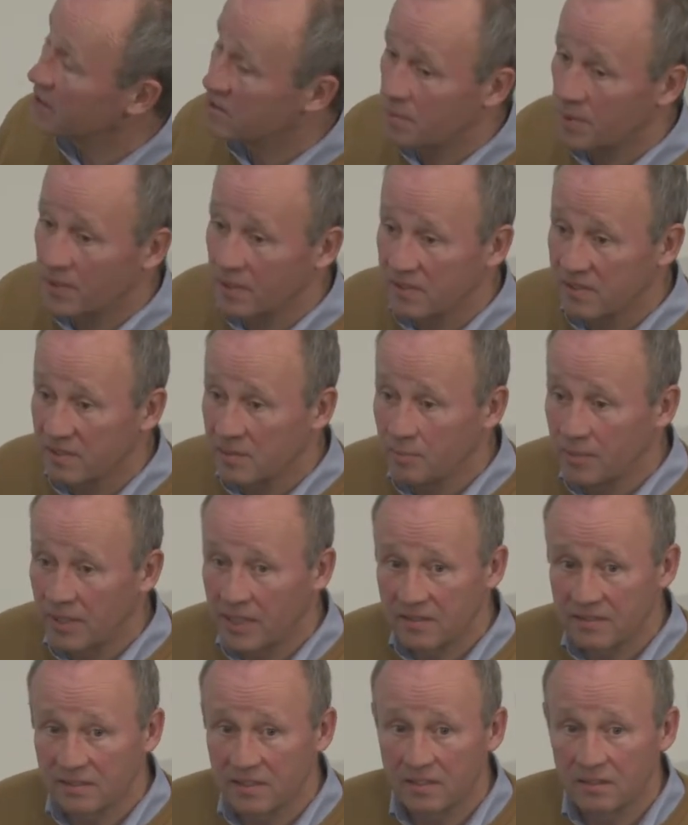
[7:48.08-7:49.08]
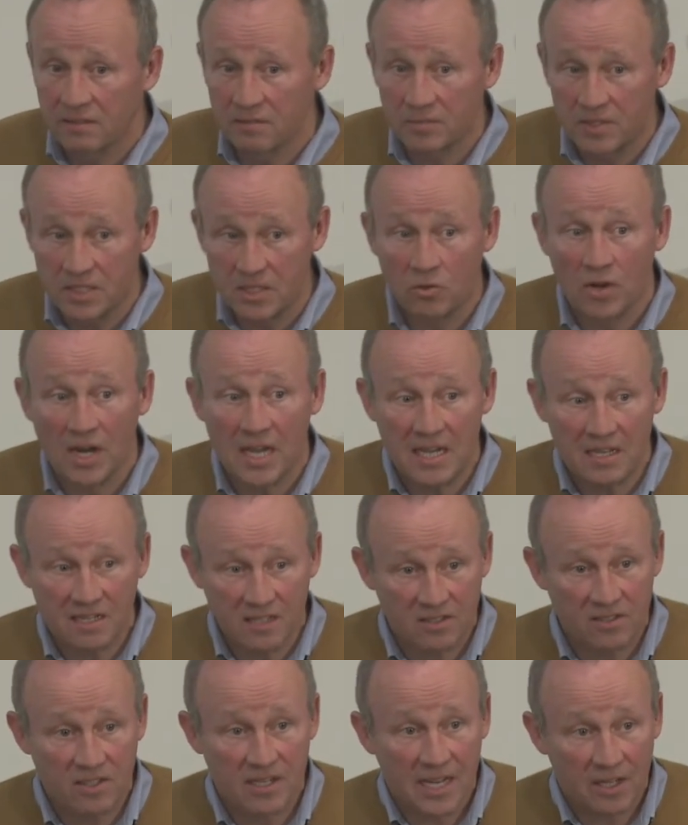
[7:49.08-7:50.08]
because implants can degrade
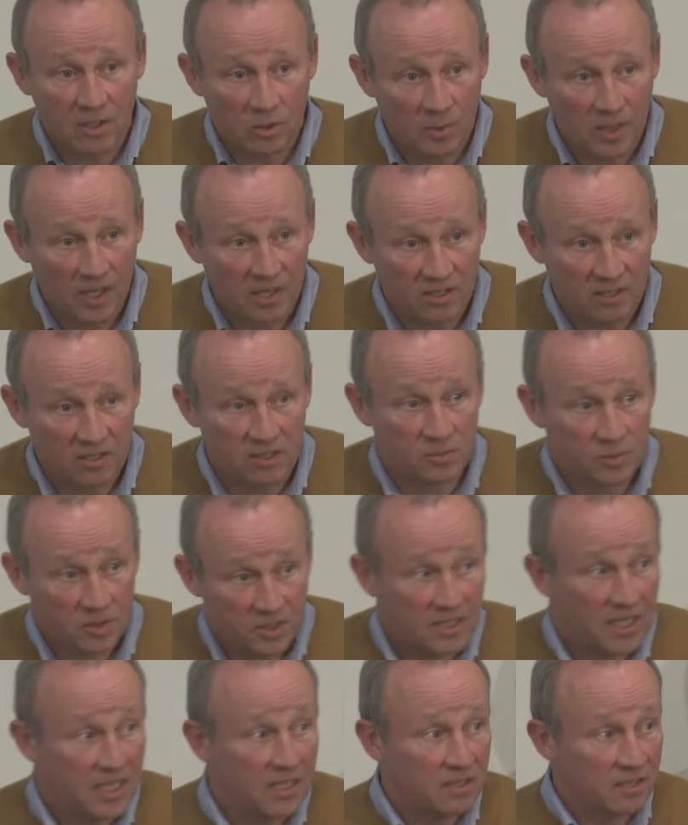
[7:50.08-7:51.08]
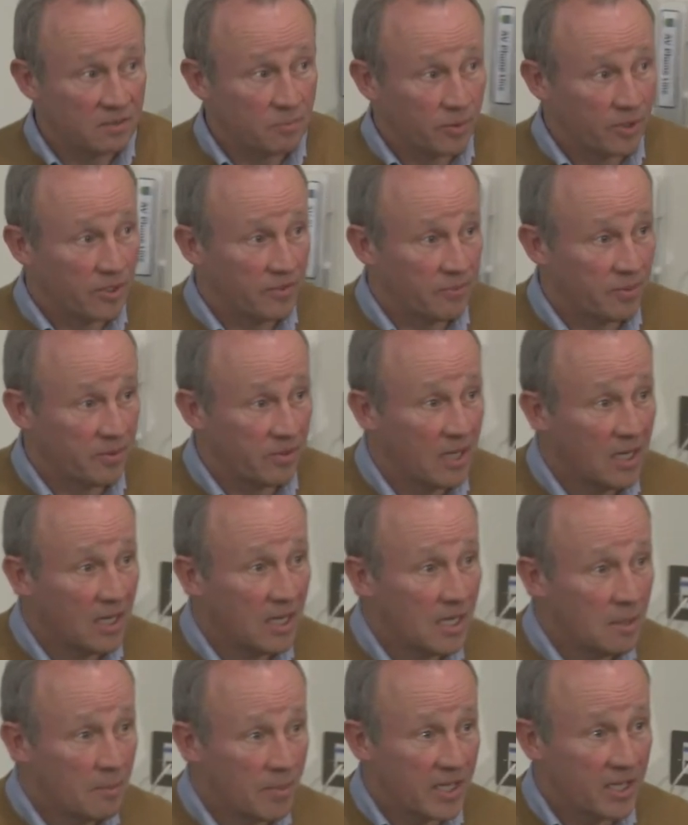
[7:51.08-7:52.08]
into nanoparticles, which then can
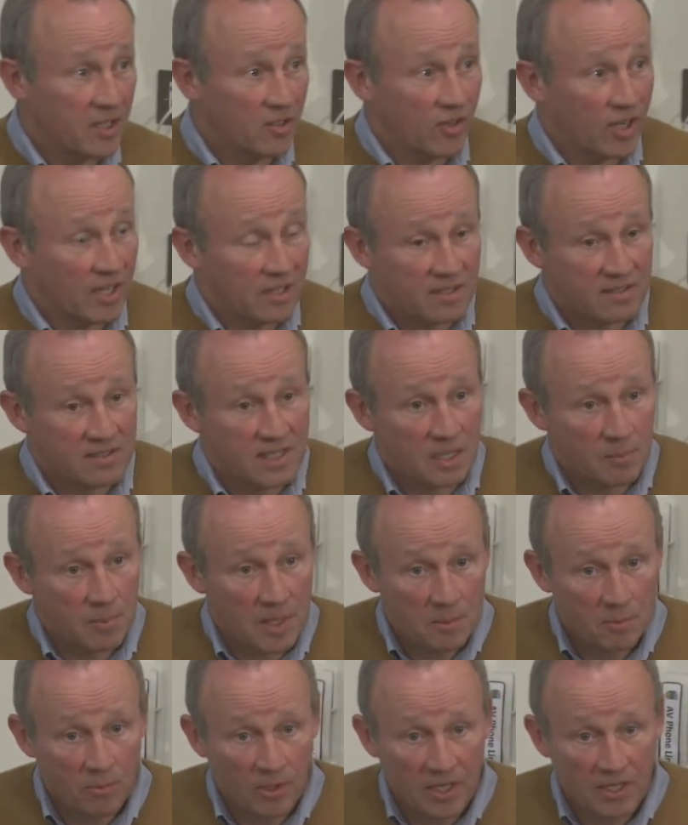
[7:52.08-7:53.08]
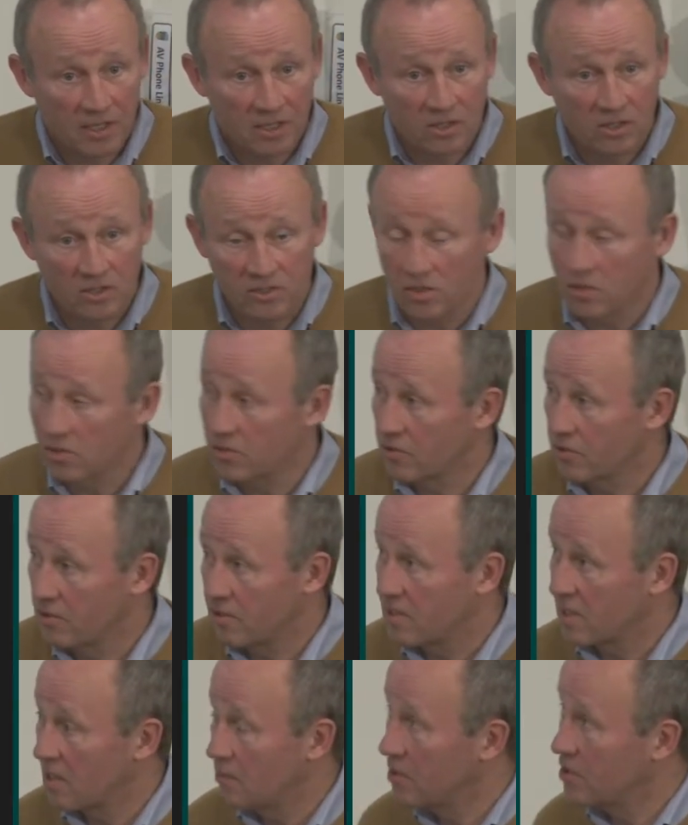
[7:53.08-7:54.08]
penetrate the cell membrane and cause all sorts of
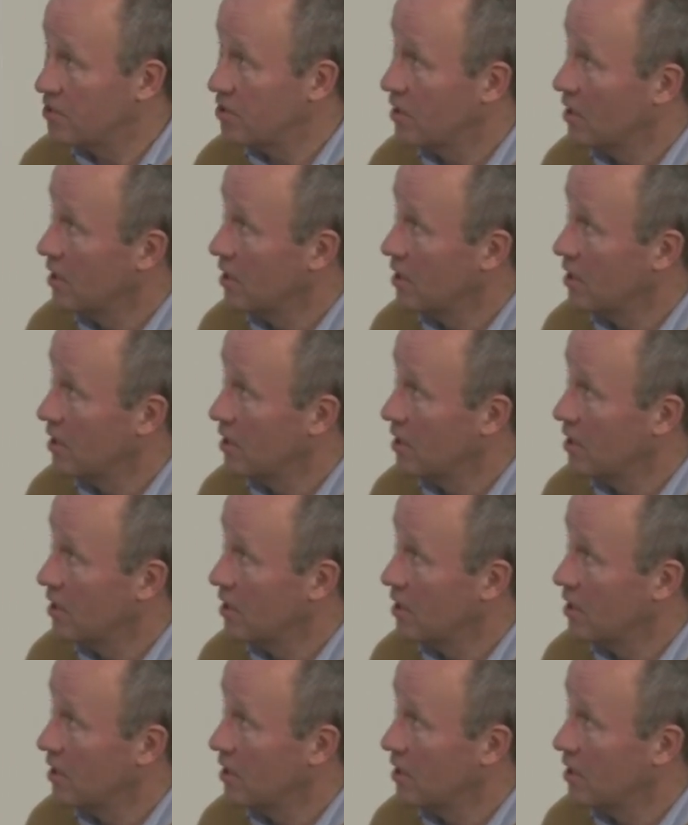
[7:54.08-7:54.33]
damage.